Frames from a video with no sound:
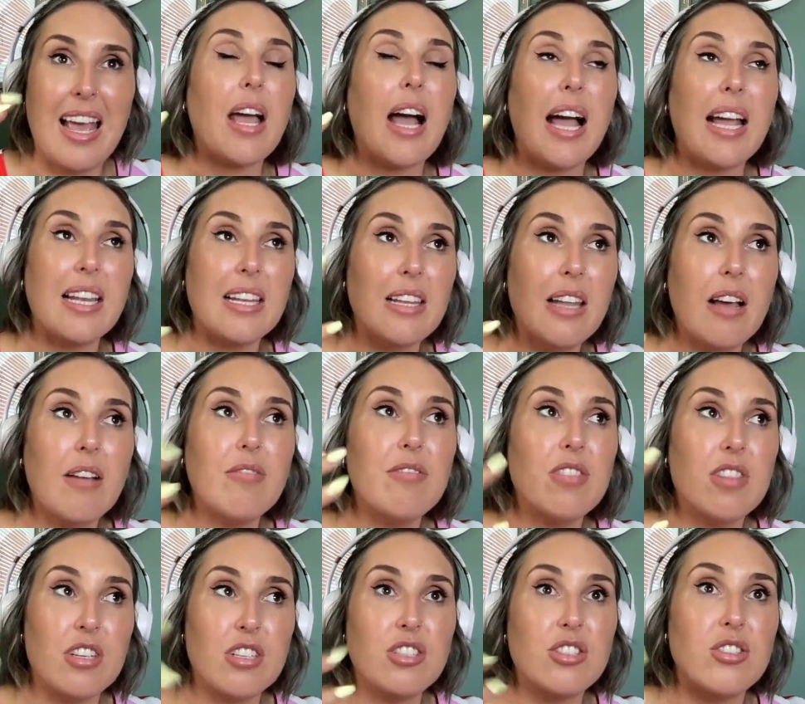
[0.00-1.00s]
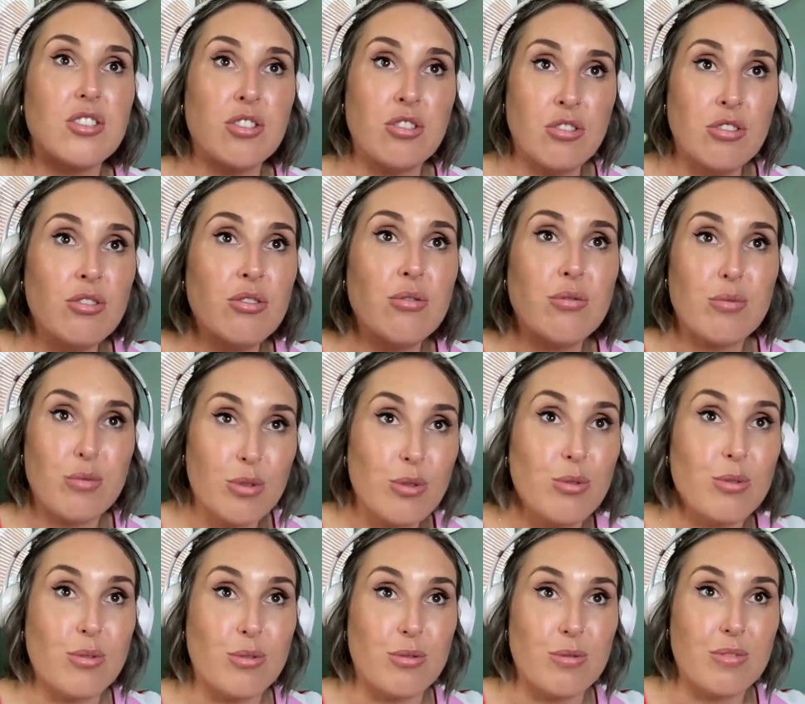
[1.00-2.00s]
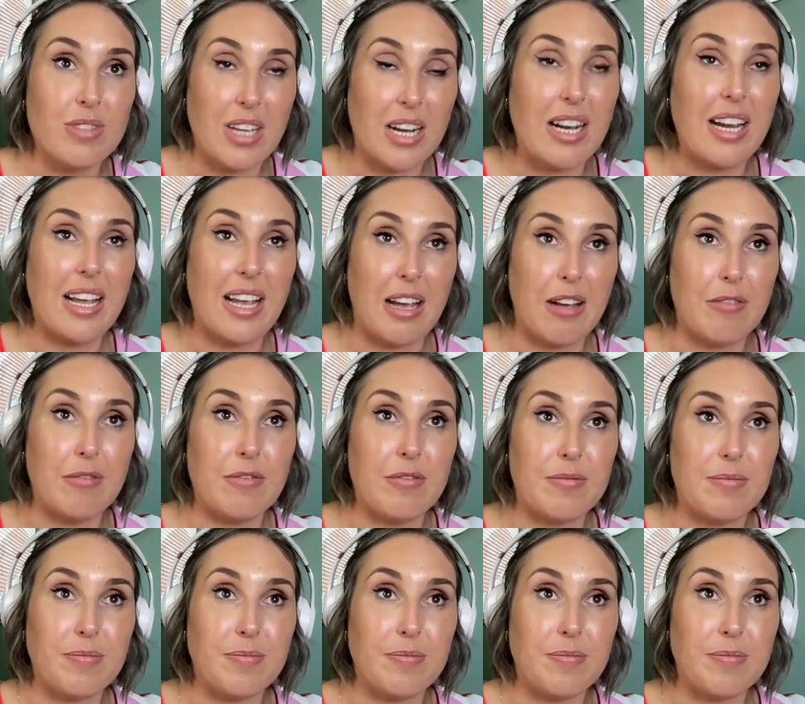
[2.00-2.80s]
I love this new rule that I have,